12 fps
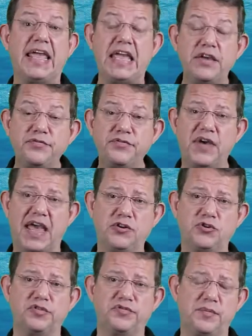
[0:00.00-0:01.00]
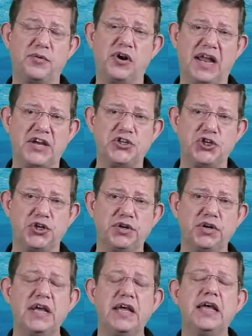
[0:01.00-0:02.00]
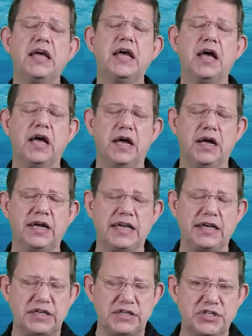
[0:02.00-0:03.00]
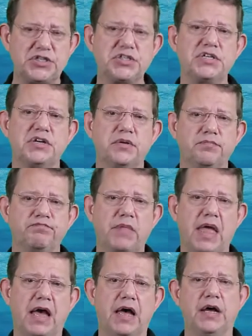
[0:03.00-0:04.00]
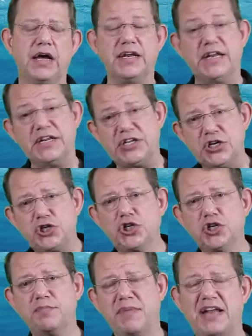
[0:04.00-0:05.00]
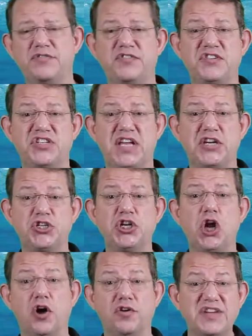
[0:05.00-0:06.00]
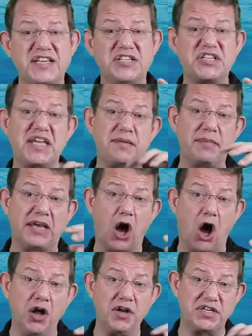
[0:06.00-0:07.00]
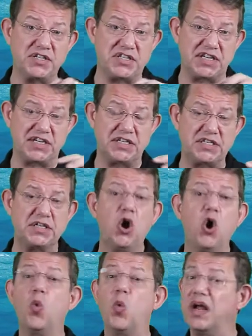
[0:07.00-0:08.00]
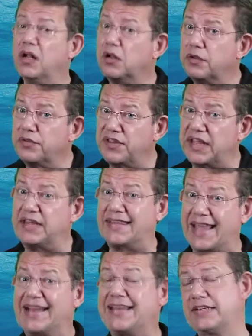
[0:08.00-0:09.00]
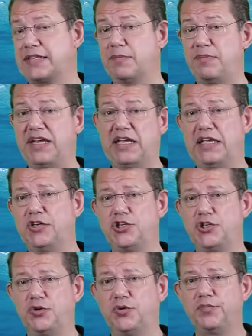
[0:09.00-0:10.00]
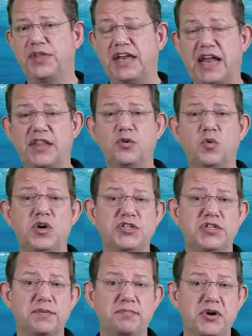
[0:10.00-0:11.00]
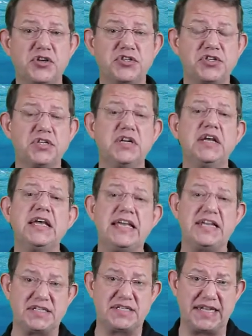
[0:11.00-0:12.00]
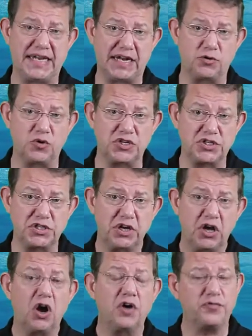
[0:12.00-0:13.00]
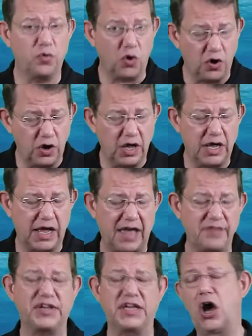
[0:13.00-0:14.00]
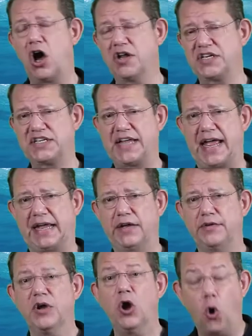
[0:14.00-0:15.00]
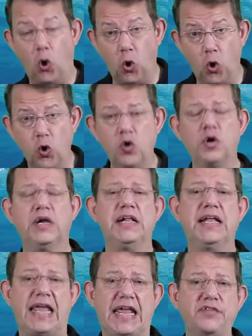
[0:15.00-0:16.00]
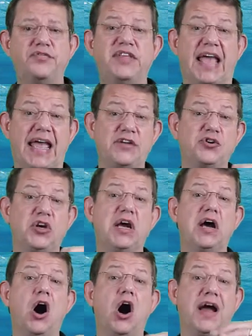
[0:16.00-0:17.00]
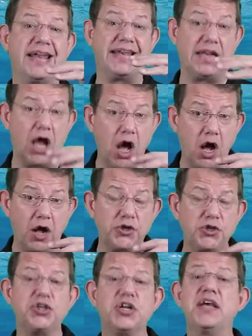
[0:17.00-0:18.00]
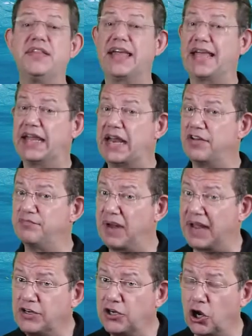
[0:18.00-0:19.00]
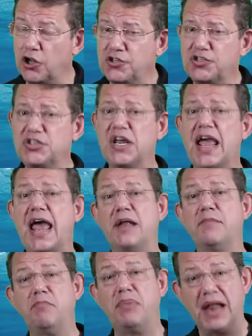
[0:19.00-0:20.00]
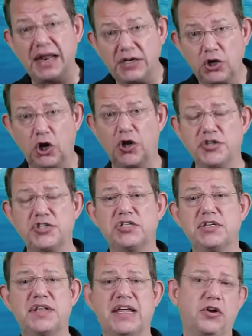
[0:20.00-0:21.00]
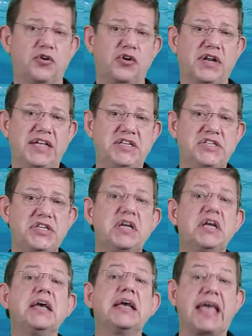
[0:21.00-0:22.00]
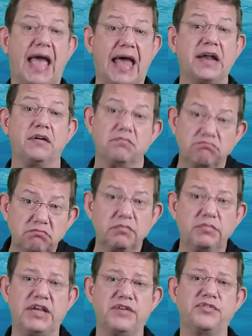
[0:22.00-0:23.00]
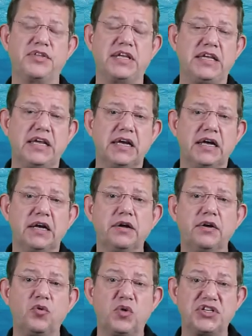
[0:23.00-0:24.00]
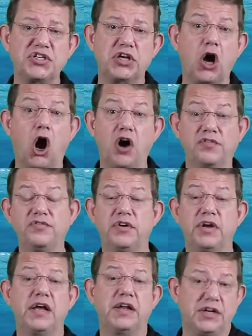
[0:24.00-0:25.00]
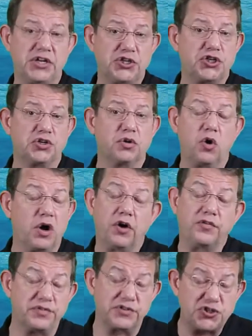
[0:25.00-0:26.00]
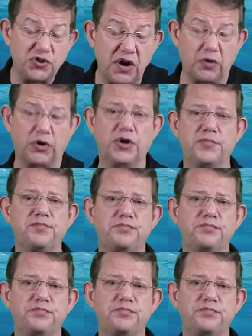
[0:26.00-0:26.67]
if atrial fibrillation is an additional manifestation of ischemic heart disease, well, then that is the bigger issue. In other words, the person is then at risk for having a heart attack. Or, if the atria are enlarged, they can have blood clots, and blood clots that are released can give the risk of an additional of a stroke.